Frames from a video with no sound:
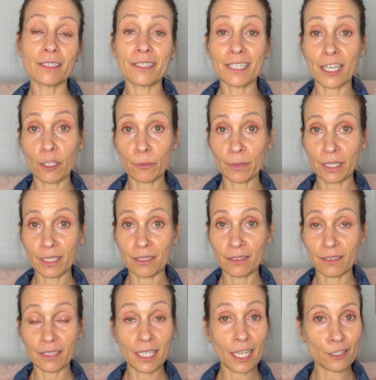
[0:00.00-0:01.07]
Tell me,
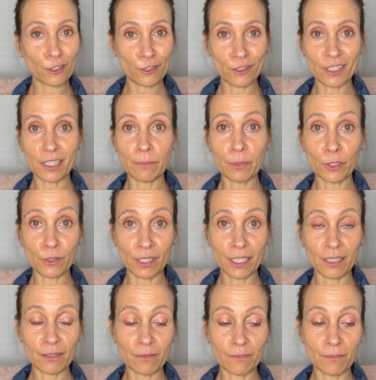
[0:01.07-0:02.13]
can you see
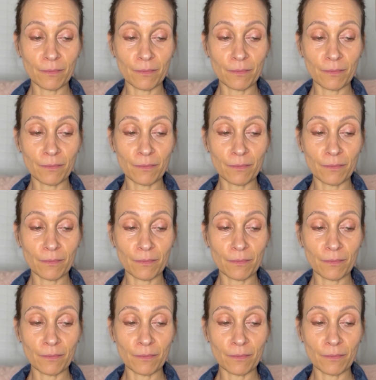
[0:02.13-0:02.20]
beauty?